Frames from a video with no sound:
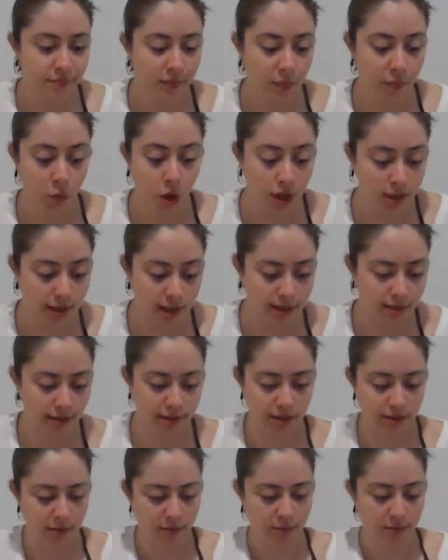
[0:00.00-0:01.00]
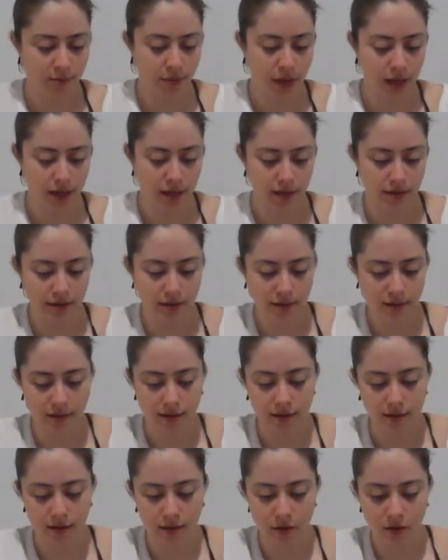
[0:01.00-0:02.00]
processed. But
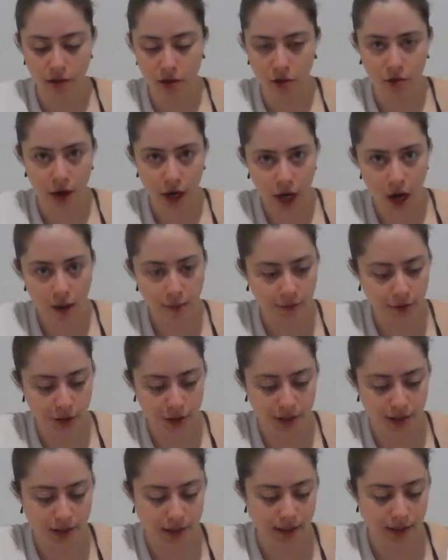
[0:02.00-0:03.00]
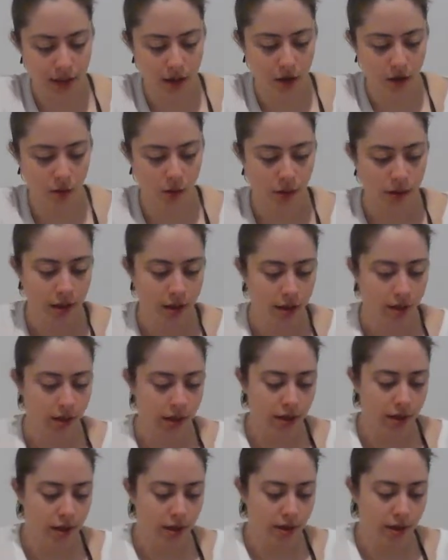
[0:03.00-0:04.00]
those are great options. So
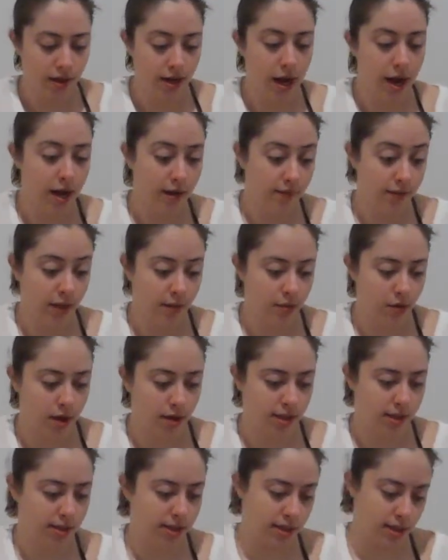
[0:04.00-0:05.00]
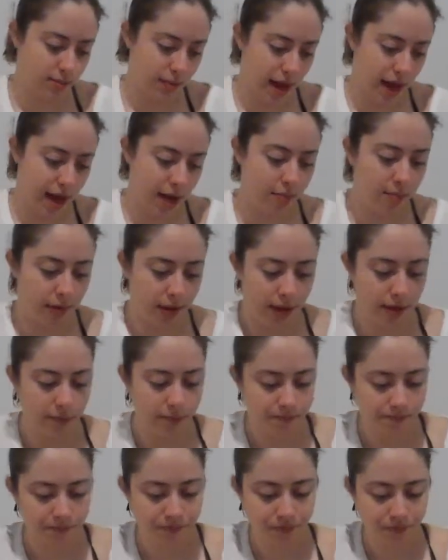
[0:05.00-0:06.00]
not everything processed is bad, but